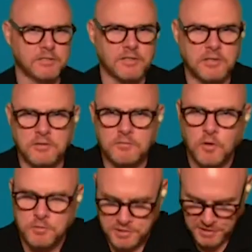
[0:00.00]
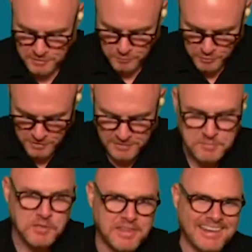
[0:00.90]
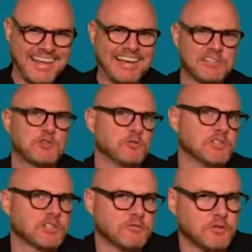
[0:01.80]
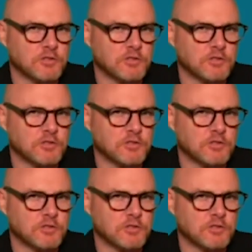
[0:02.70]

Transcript: I always say we're going to have to put that asterisk for